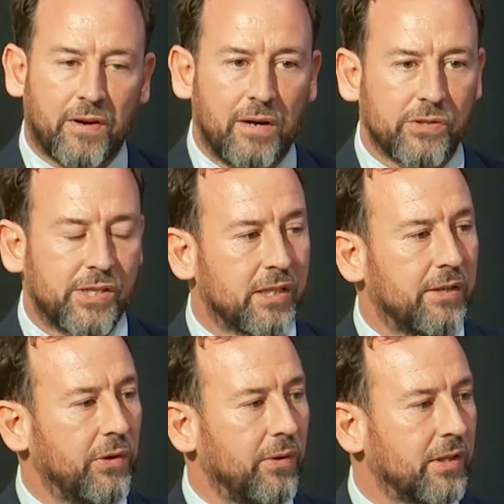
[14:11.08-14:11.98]
5 or
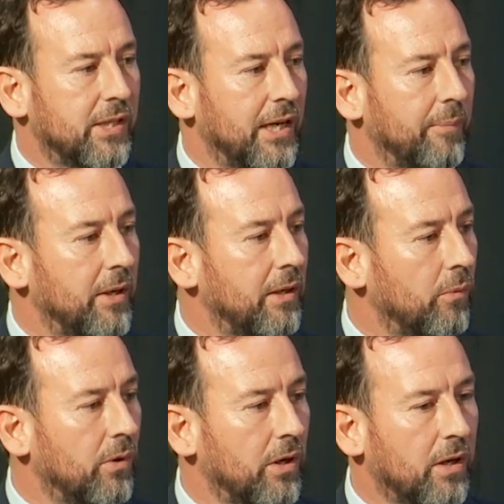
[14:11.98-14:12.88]
6 of you in the team and you
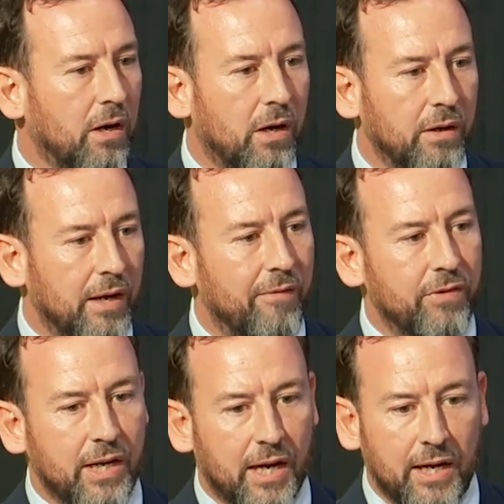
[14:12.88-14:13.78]
work hard
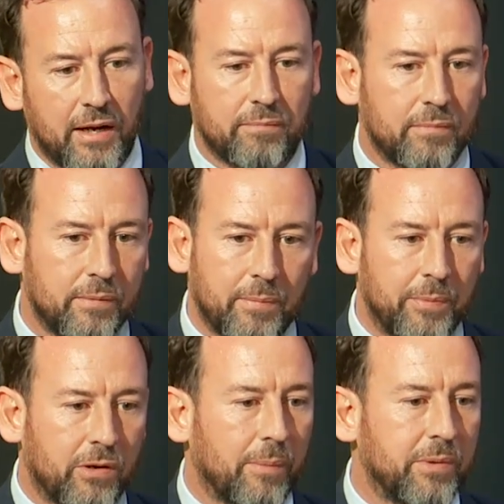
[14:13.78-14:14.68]
every day and
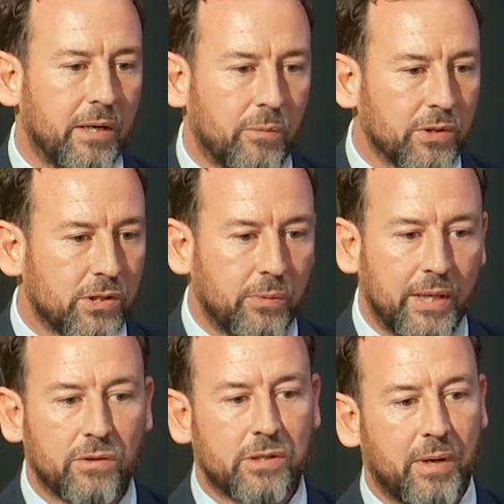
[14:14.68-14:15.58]
maybe grab dinner once a
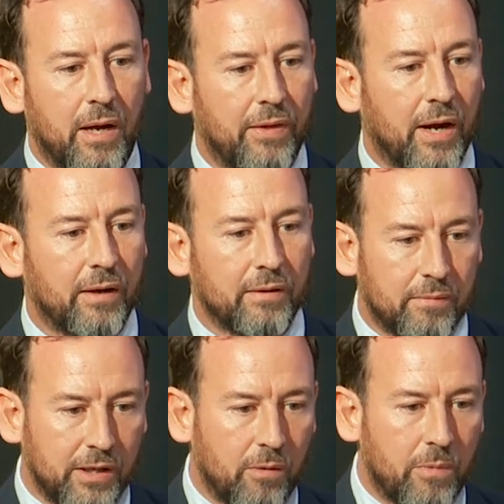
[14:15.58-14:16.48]
week or something like that,
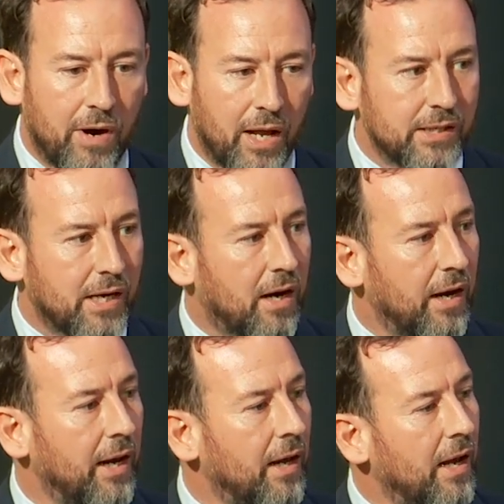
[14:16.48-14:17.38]
and, you know, morale is
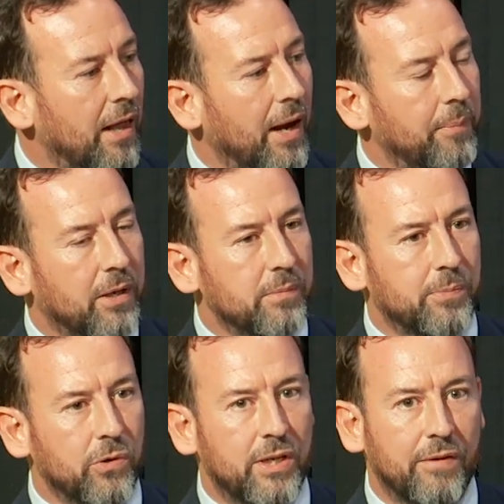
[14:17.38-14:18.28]
high, that
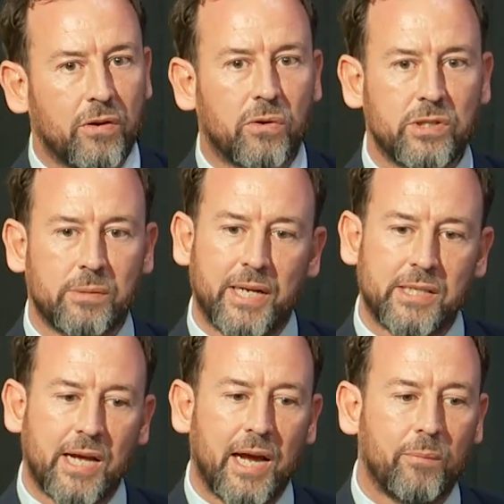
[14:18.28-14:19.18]
becomes more difficult to
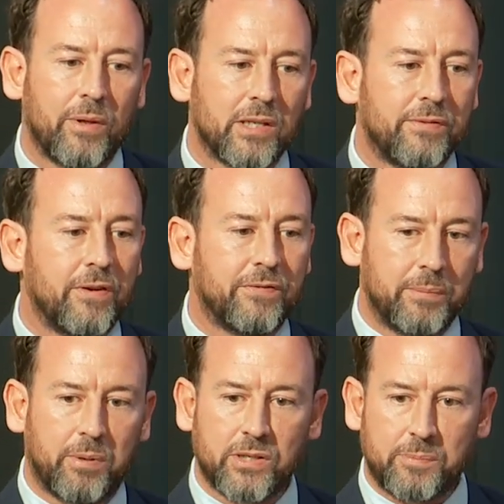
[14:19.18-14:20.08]
maintain when there's
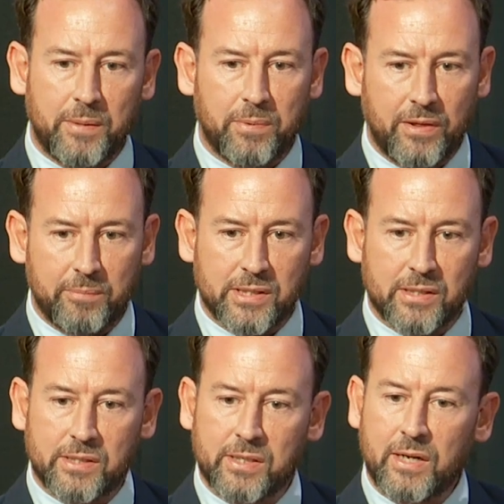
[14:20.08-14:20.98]
50 plus people in the
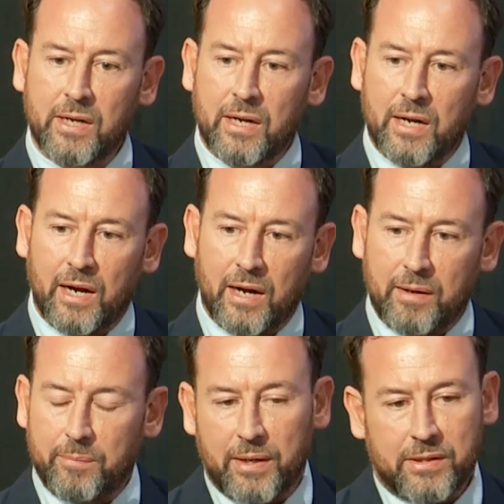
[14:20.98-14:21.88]
business.
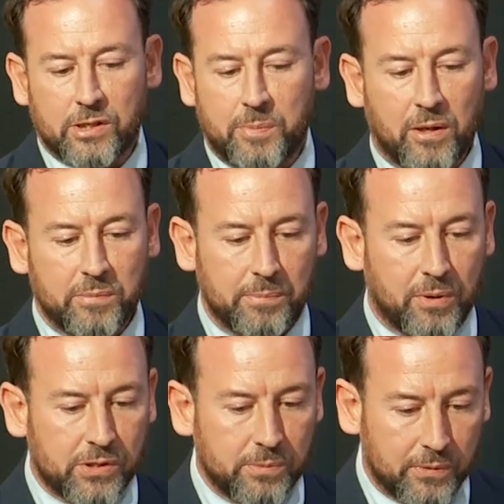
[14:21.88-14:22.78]
It just becomes
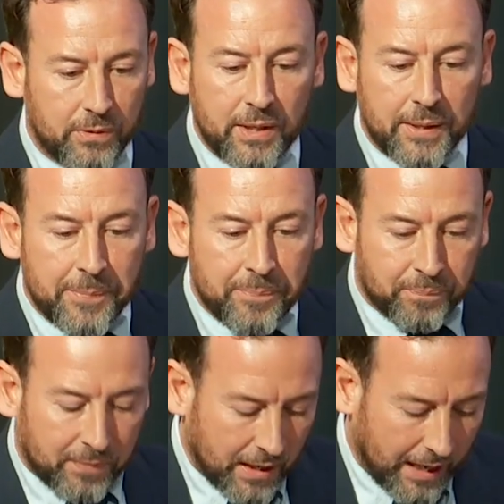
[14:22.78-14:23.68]
impossible.
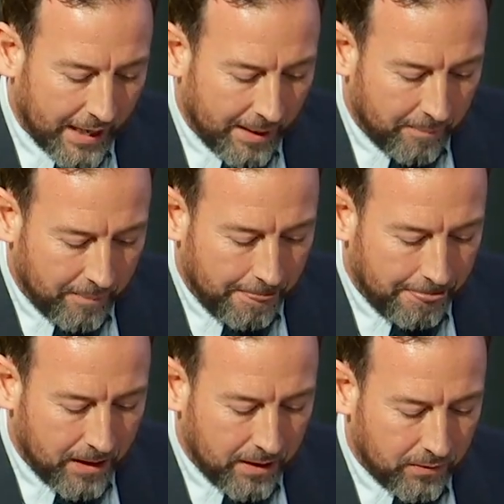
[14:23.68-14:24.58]

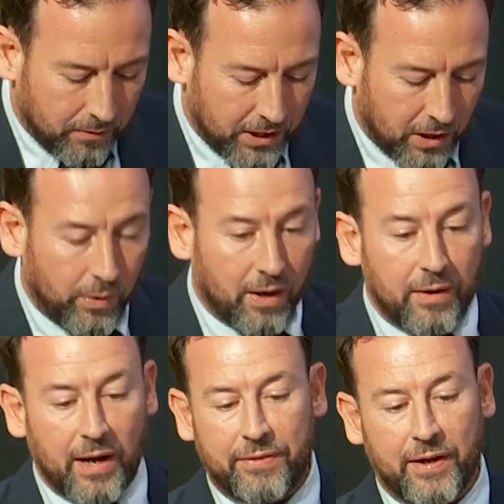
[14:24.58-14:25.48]

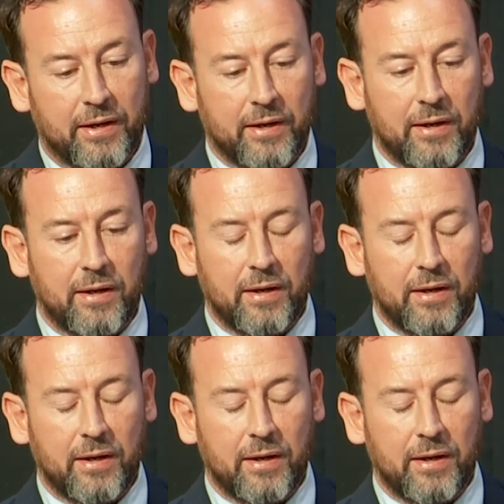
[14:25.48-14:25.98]
I think